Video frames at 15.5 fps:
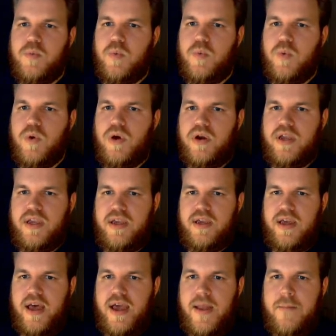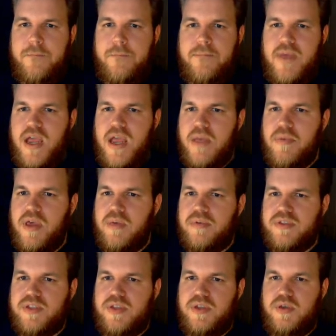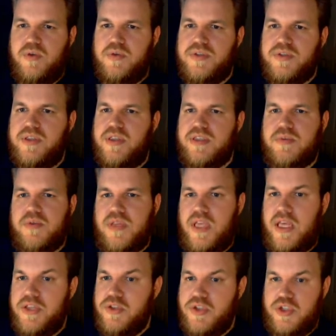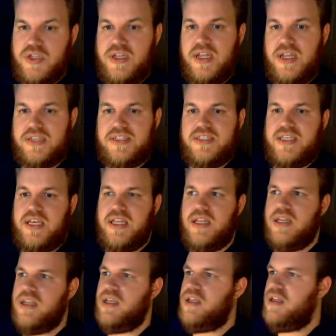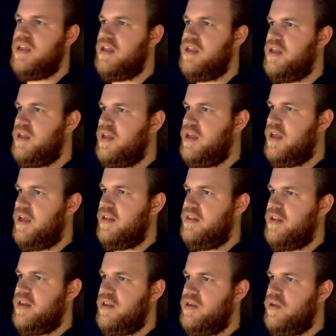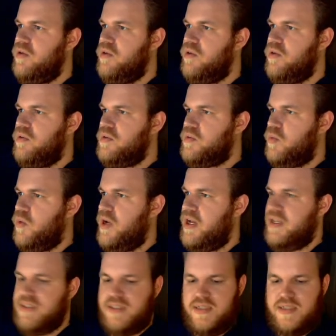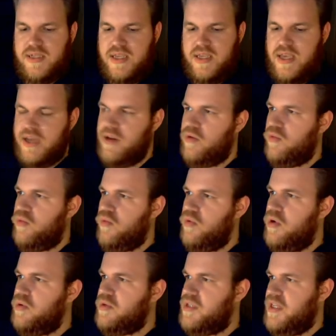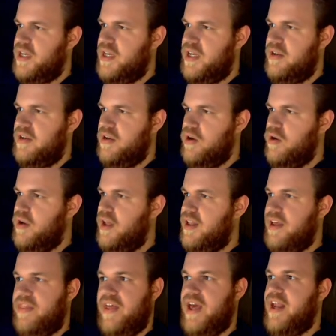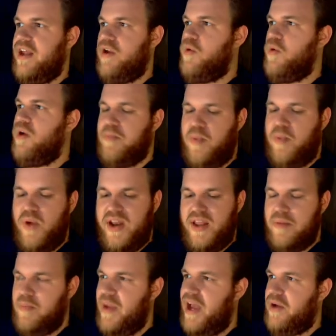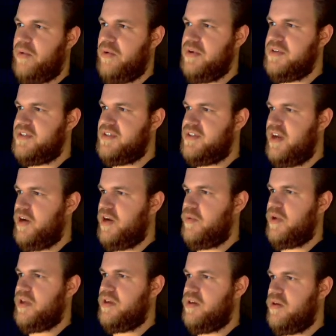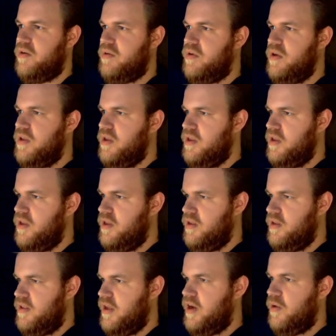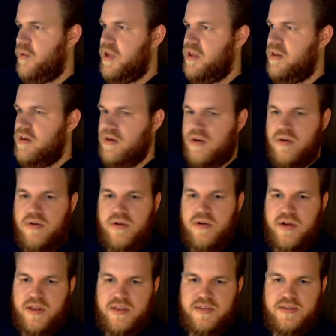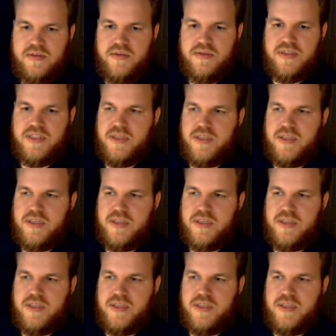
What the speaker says: working. I may be able to use this one, the engine nacelle, and then use WASD to kind of rotate it. No, not like that. I don't want to point it backwards. There we go. There we go. Alright, let's turn